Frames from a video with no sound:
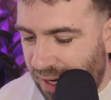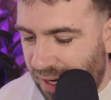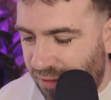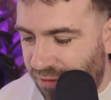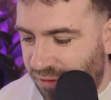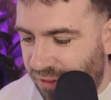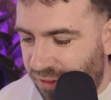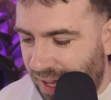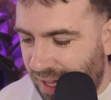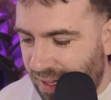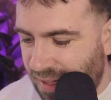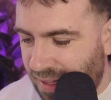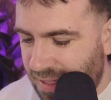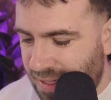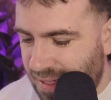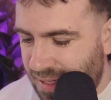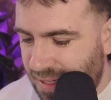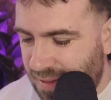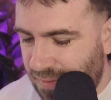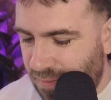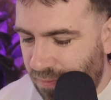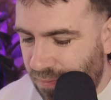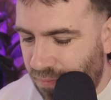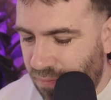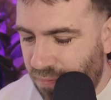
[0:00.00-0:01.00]
fans,
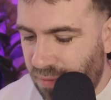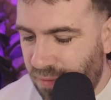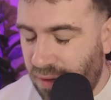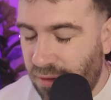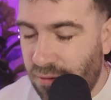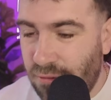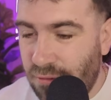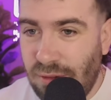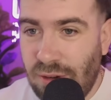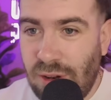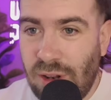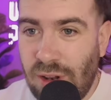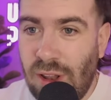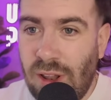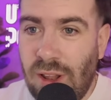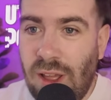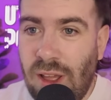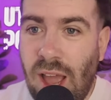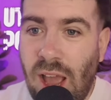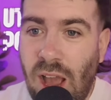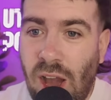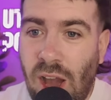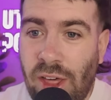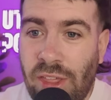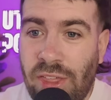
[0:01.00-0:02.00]

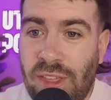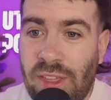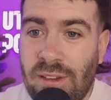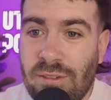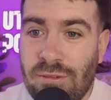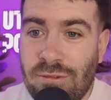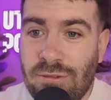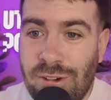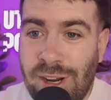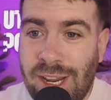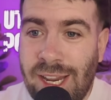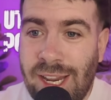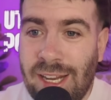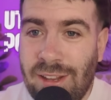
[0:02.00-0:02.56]
I think really,